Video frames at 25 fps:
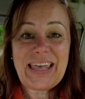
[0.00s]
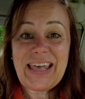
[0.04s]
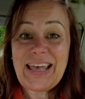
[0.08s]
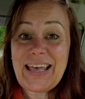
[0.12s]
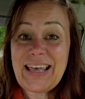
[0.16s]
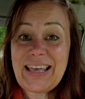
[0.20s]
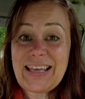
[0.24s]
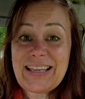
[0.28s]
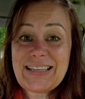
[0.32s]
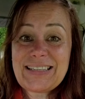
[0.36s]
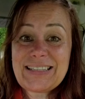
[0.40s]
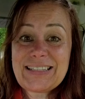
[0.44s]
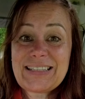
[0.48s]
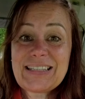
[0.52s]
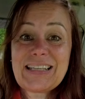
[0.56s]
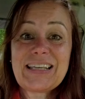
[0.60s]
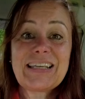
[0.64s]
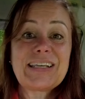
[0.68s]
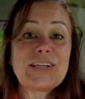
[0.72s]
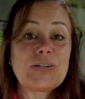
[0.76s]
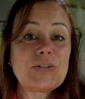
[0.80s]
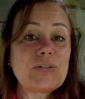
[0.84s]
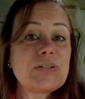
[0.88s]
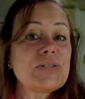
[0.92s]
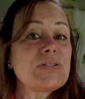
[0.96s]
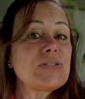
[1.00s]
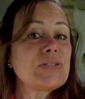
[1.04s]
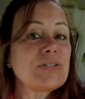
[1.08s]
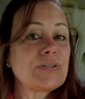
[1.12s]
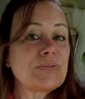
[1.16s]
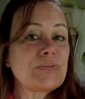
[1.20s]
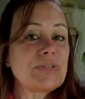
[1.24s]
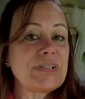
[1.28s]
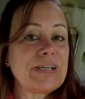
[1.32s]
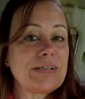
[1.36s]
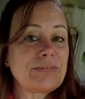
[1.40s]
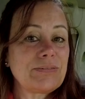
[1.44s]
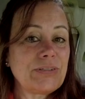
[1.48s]
And I
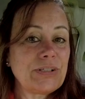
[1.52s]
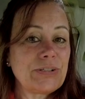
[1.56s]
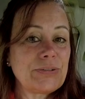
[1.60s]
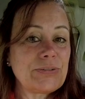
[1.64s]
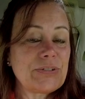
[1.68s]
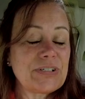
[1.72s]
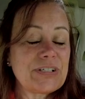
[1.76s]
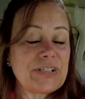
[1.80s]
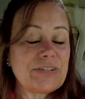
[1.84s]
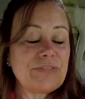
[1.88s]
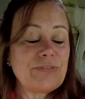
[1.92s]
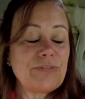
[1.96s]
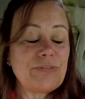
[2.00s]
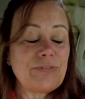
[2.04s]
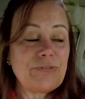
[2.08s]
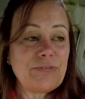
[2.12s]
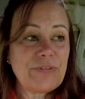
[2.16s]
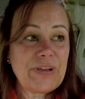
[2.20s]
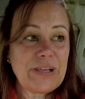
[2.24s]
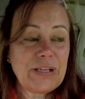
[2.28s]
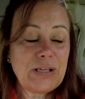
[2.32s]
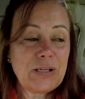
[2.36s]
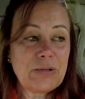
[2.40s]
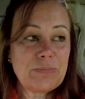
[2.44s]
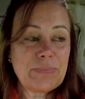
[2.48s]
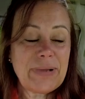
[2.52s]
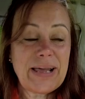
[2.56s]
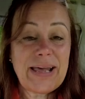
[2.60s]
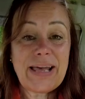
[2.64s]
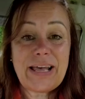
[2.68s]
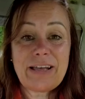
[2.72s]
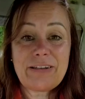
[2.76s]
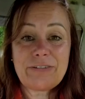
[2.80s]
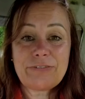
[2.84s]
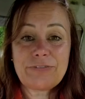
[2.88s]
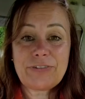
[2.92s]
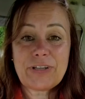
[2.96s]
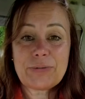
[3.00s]
also downloaded a film. I
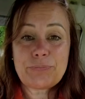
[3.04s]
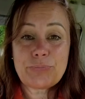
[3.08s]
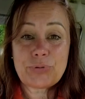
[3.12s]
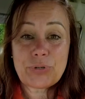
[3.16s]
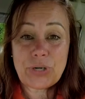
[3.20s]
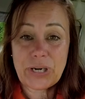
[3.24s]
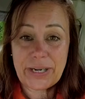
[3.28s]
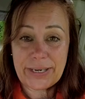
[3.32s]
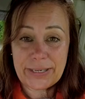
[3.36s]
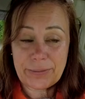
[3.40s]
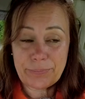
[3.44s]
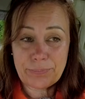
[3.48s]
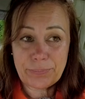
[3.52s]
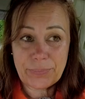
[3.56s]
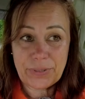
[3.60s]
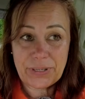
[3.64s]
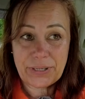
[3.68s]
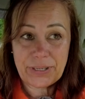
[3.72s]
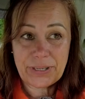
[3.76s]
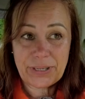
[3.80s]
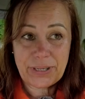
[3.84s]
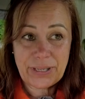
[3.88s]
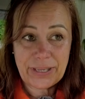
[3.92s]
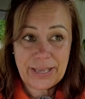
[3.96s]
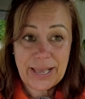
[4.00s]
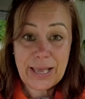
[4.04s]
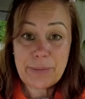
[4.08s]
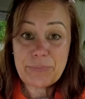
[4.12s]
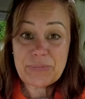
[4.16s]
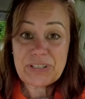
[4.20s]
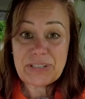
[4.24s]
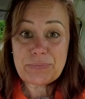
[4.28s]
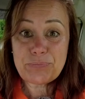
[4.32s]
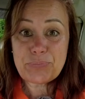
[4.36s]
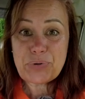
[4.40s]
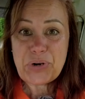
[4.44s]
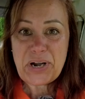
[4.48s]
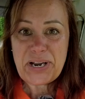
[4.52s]
have a Prime,
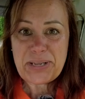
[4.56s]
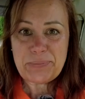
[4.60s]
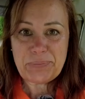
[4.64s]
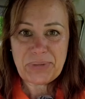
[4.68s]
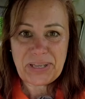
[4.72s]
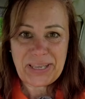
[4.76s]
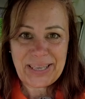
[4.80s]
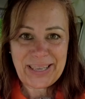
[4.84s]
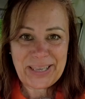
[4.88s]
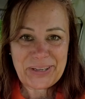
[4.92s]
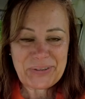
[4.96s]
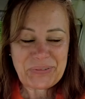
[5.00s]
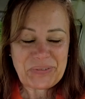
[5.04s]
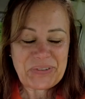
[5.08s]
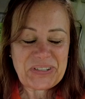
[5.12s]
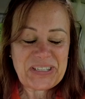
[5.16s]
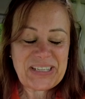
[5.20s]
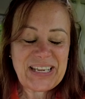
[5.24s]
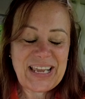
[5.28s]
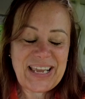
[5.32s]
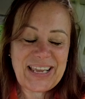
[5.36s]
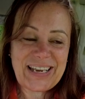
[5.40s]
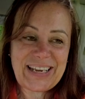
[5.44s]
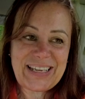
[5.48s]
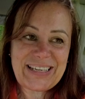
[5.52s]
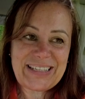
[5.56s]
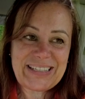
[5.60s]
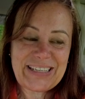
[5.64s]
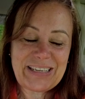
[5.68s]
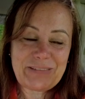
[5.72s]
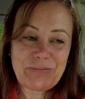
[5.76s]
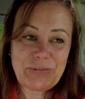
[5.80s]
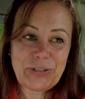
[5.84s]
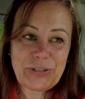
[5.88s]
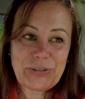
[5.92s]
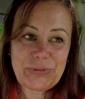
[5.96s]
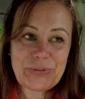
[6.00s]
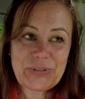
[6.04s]
Amazon Prime account, and I
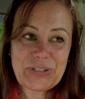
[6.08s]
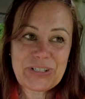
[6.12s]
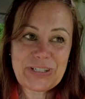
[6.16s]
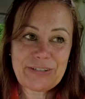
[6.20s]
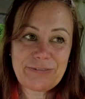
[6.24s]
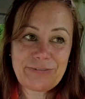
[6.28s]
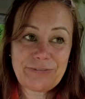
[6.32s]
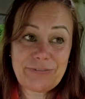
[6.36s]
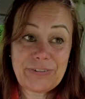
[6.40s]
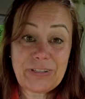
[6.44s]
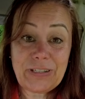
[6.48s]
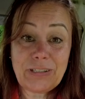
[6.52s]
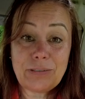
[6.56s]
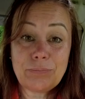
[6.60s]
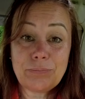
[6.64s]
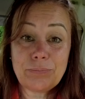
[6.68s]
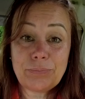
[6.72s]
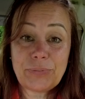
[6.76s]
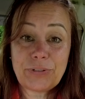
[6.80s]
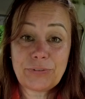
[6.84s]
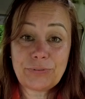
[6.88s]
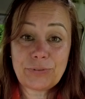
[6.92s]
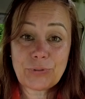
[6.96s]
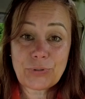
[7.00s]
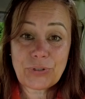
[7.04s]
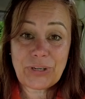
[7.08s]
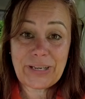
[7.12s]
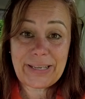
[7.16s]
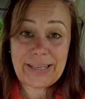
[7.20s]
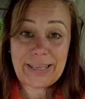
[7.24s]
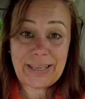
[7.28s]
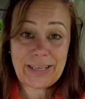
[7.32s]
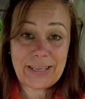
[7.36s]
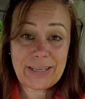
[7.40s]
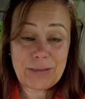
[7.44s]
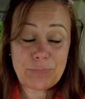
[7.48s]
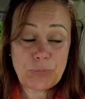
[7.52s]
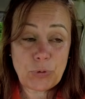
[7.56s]
downloaded a film before I
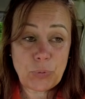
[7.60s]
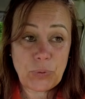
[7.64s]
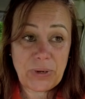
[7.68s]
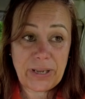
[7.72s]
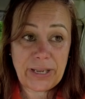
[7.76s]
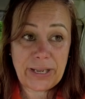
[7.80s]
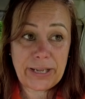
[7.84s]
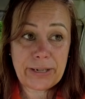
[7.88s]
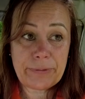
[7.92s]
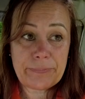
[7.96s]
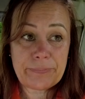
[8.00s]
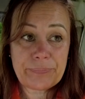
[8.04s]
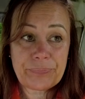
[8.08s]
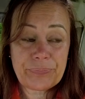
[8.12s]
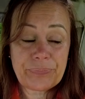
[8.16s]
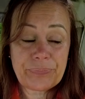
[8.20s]
came away